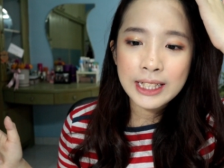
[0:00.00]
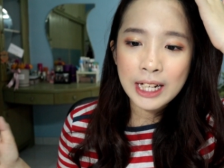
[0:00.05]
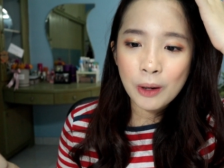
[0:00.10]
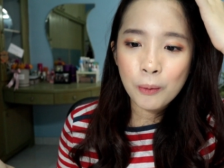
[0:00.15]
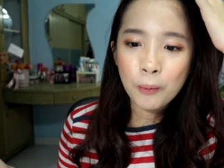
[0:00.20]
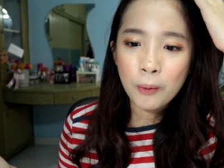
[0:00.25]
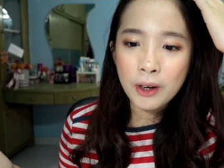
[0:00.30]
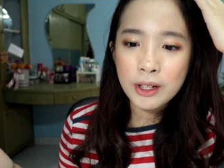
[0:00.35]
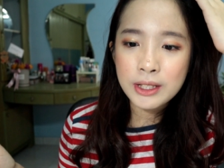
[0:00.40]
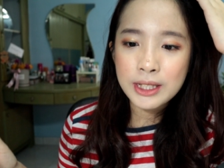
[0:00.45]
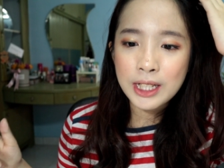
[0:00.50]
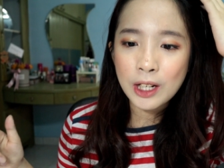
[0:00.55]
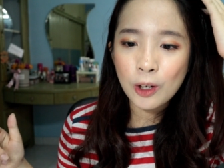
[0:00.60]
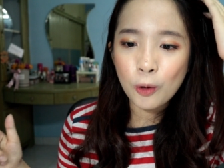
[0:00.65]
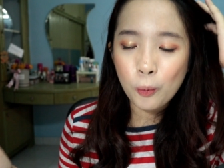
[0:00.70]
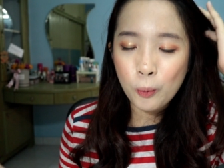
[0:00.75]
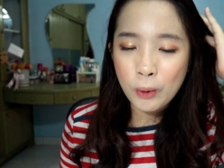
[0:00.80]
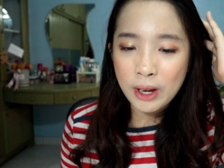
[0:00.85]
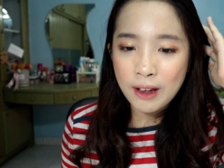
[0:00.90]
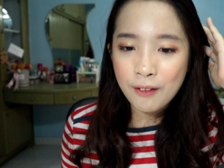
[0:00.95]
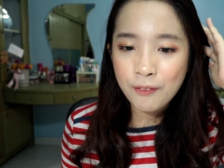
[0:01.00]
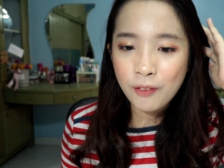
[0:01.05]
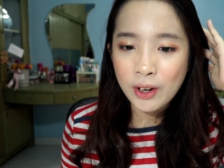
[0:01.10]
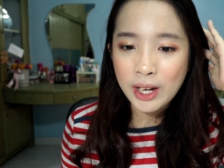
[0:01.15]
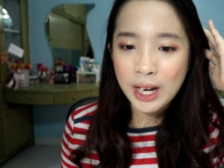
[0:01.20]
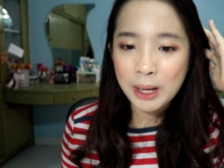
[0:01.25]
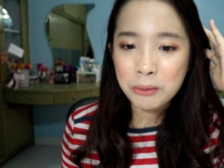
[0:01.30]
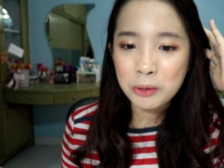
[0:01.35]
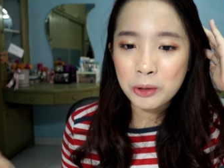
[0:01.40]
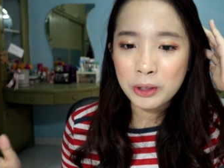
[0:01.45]
that was a way for
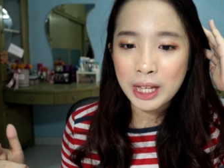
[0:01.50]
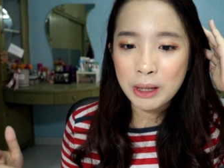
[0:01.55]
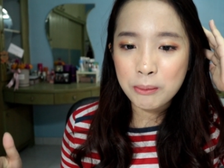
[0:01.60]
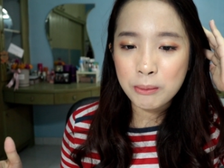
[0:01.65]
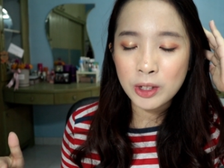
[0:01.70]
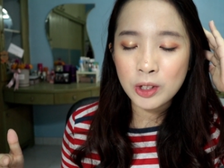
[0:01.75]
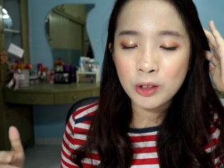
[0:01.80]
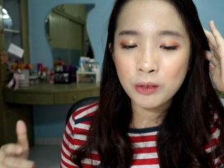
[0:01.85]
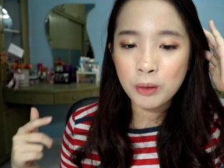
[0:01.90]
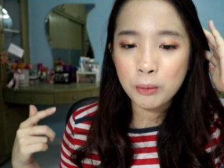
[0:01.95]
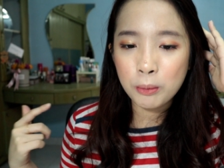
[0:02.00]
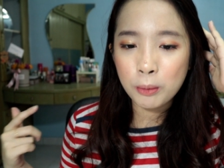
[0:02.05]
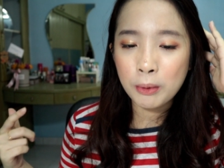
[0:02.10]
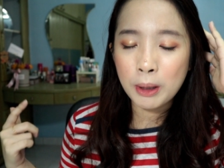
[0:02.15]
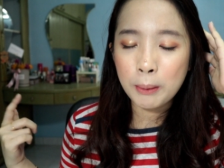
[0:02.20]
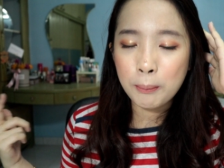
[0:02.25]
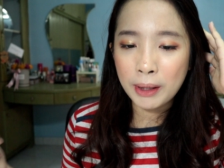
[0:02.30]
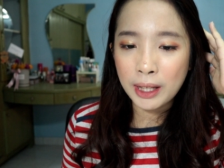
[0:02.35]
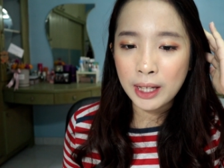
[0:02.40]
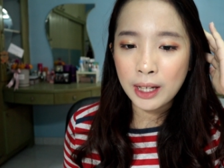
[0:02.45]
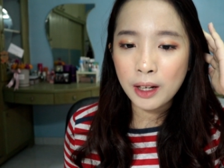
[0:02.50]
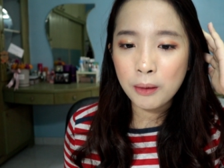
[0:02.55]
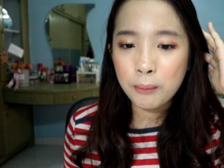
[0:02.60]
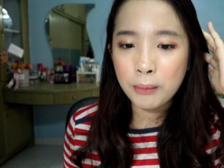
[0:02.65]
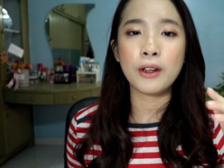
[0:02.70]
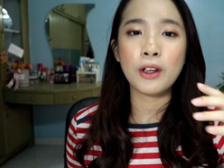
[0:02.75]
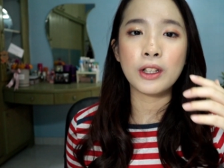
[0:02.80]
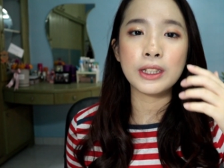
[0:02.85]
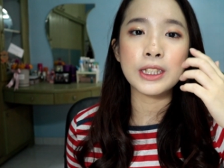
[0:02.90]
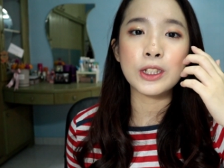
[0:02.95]
them to get me to remove my makeup
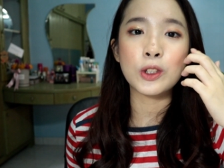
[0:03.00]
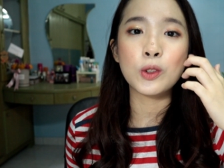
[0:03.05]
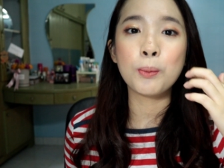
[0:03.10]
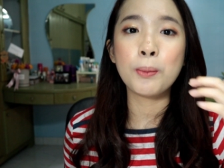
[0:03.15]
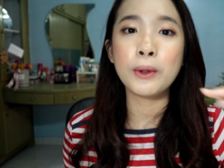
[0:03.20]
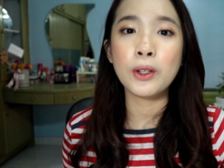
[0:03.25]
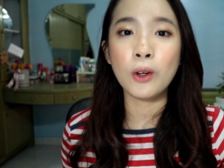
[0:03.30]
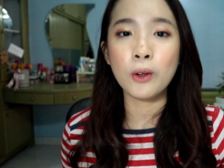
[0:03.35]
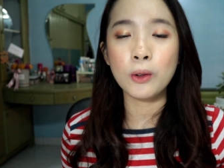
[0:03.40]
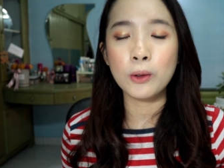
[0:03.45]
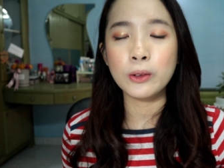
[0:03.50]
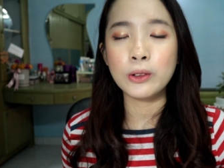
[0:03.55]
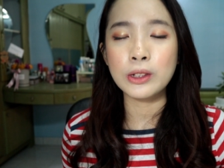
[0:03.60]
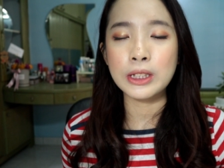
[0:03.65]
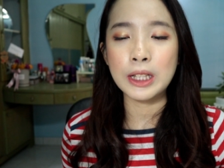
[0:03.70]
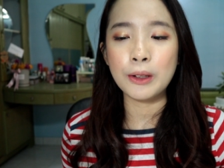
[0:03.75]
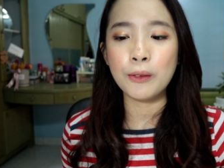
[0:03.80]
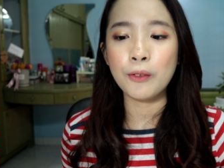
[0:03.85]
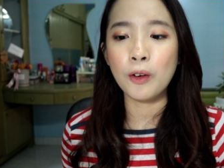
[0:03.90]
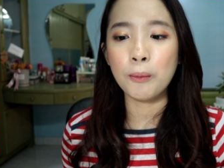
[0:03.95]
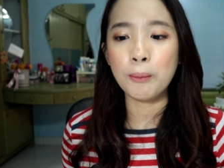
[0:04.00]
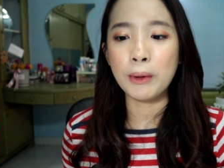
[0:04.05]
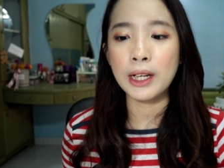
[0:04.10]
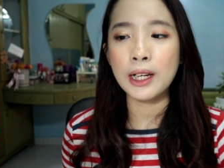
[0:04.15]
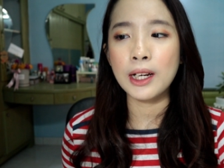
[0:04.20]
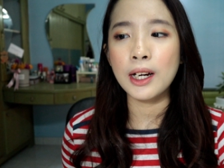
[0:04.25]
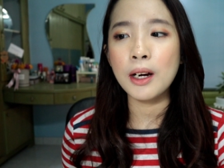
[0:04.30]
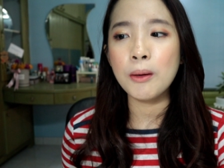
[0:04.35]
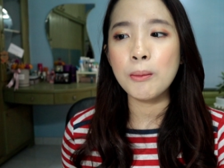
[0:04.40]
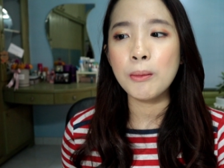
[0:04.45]
because it's super not good to sleep with your
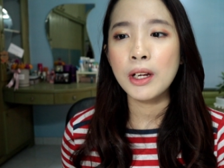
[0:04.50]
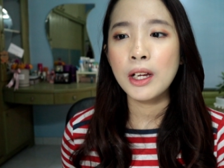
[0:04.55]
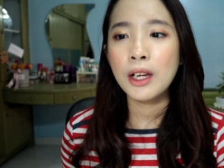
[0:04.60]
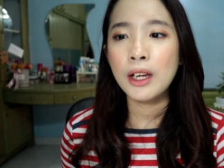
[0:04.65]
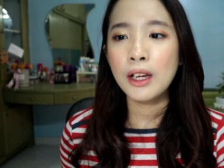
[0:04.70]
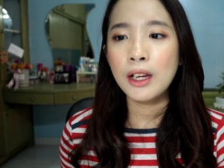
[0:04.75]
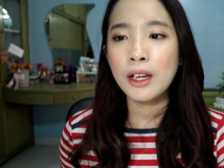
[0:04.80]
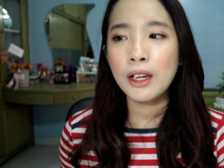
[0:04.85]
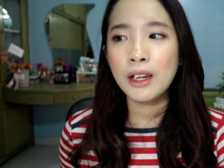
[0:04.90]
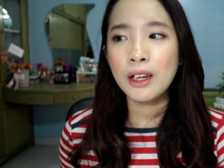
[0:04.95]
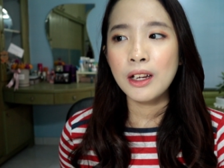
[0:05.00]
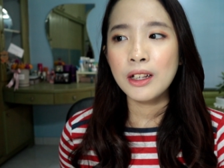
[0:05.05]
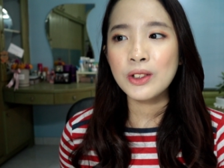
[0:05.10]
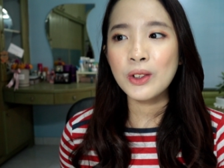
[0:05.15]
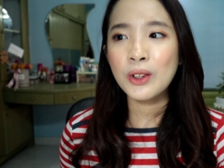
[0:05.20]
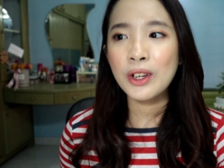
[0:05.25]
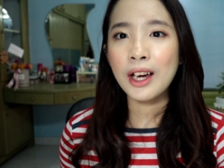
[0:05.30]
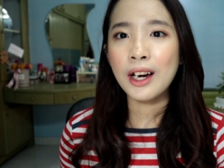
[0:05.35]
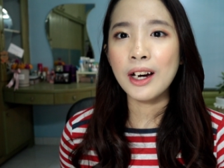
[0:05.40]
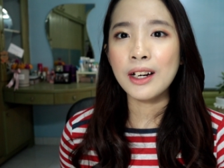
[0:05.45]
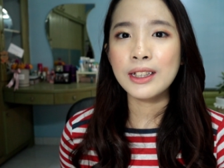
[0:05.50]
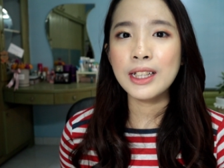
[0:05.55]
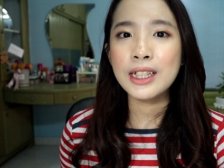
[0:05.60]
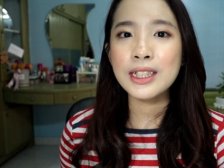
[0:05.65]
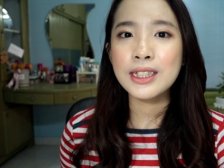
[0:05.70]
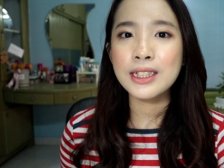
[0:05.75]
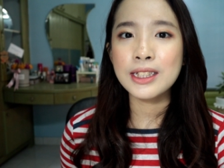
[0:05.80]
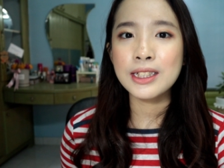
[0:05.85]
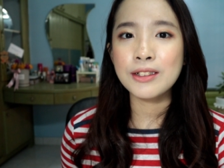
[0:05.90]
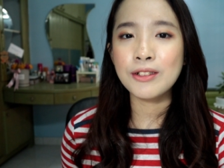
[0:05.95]
makeup. So yeah,
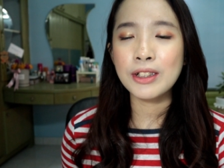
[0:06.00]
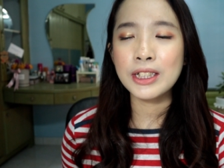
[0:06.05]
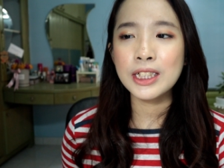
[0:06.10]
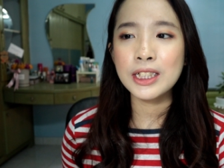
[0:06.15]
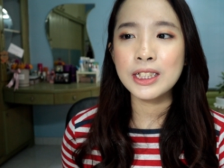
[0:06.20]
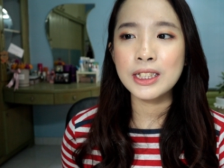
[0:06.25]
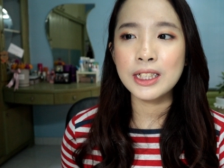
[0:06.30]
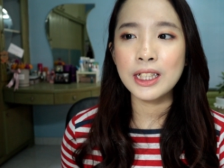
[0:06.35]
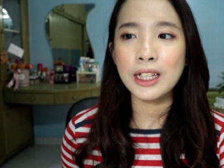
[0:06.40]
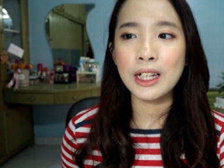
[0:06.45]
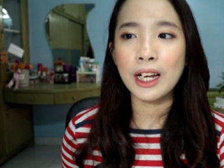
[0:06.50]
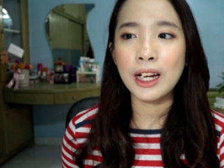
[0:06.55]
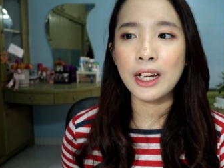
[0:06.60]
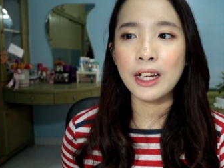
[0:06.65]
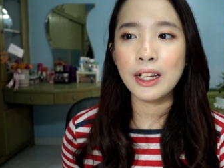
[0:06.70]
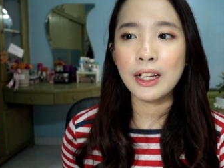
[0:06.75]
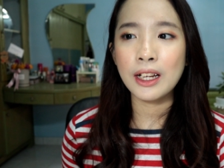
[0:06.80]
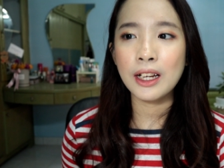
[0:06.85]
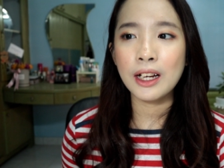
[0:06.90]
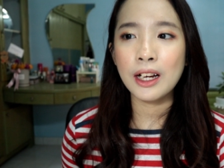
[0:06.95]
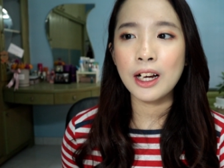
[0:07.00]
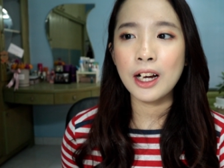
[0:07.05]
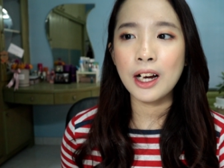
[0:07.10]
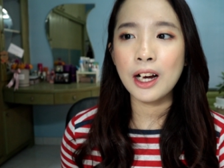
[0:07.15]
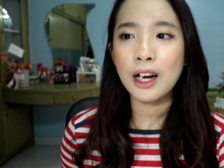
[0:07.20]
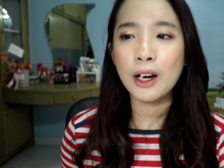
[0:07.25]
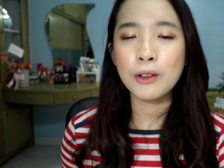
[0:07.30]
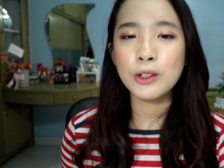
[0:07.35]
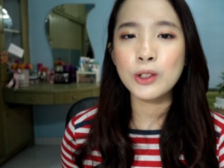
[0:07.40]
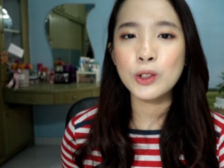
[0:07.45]
that's the strangest thing. Like,
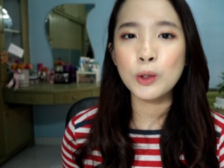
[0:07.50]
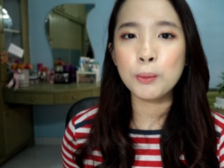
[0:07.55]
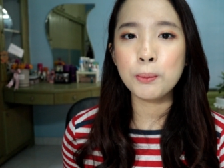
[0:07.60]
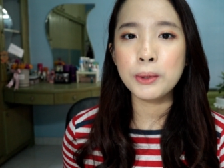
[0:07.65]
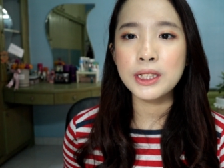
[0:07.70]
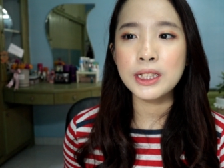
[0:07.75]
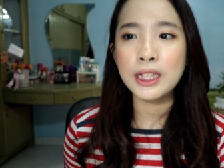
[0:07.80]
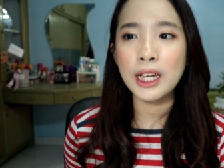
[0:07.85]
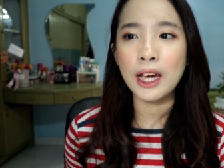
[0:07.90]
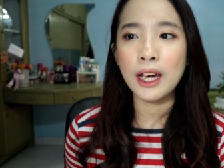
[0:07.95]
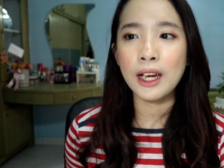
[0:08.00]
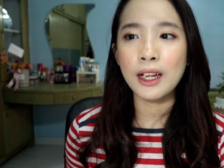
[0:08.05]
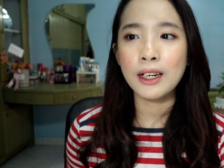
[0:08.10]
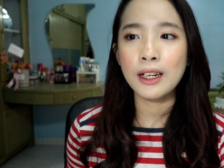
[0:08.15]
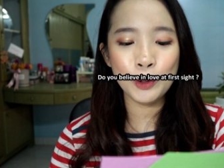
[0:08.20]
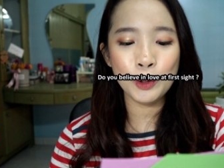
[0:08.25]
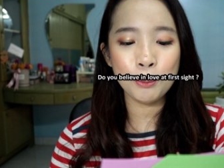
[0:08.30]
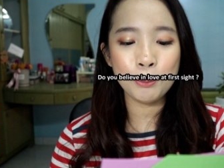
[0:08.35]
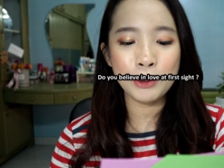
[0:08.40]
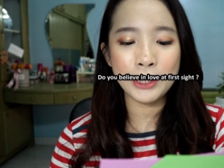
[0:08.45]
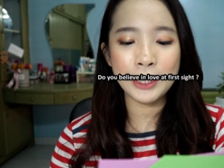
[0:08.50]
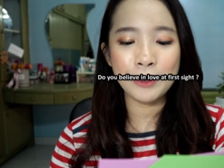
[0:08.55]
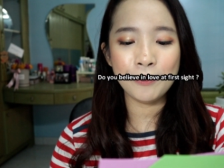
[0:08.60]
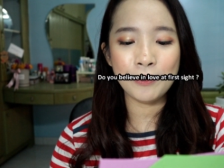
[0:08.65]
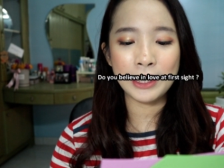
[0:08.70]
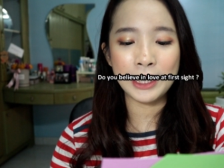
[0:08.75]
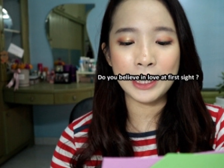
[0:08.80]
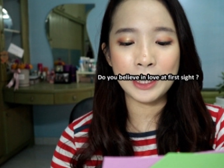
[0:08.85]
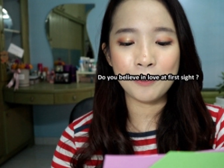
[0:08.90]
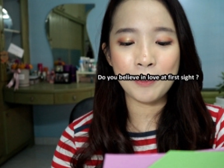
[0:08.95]
I was super scared. Do you believe
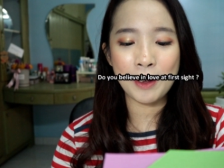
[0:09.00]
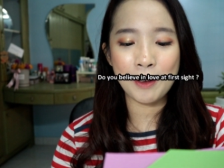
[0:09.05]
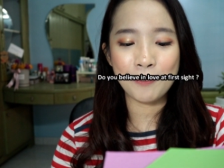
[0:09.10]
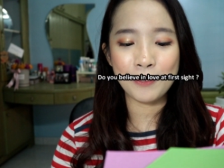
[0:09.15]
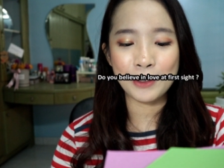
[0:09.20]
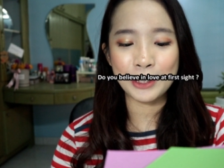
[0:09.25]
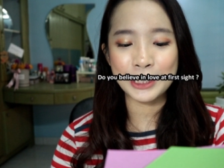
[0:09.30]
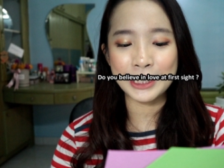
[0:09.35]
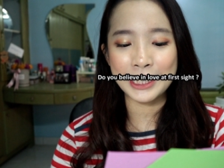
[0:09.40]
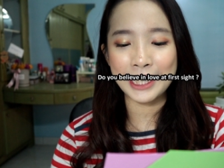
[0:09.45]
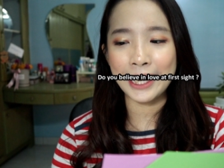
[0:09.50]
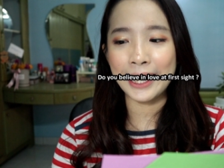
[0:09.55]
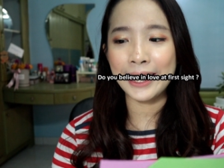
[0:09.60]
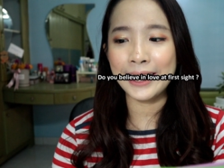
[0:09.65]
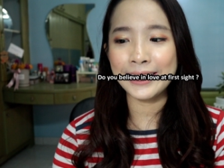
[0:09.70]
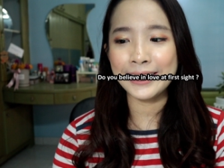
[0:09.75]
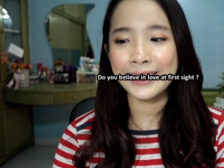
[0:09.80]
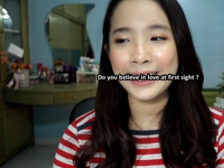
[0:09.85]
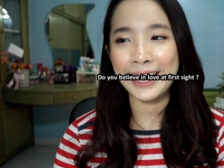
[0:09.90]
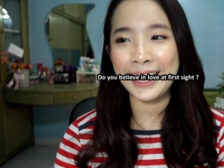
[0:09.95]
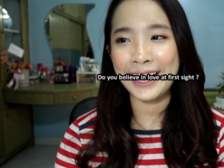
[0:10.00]
in love at first sight?